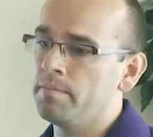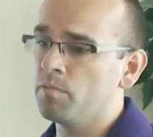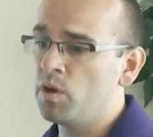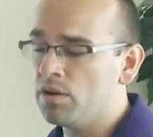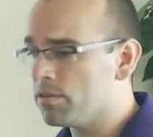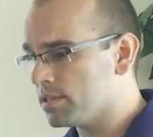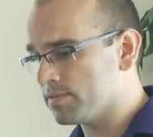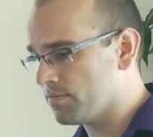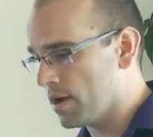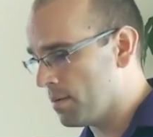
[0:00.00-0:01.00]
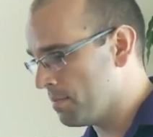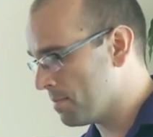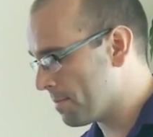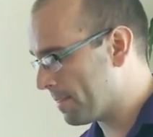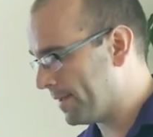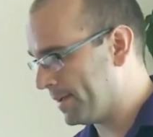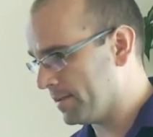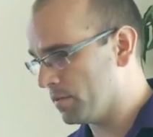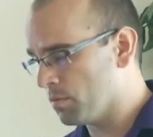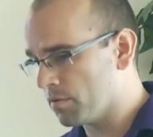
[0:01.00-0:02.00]
We know this from
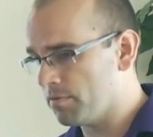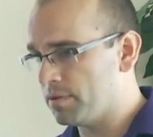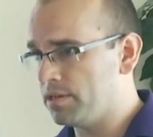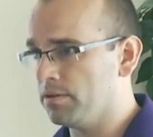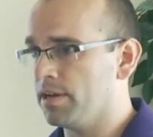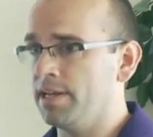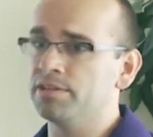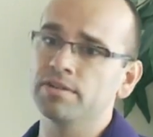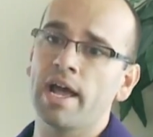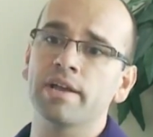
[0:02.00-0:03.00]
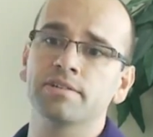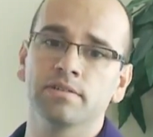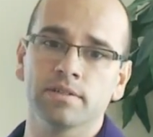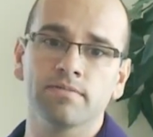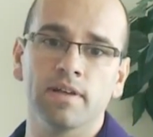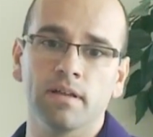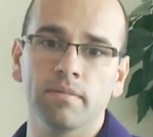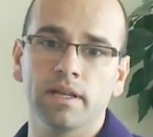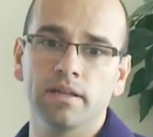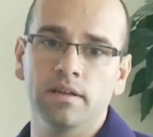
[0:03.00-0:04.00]
the work we've been doing on international
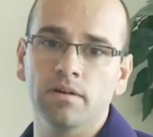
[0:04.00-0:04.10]
development.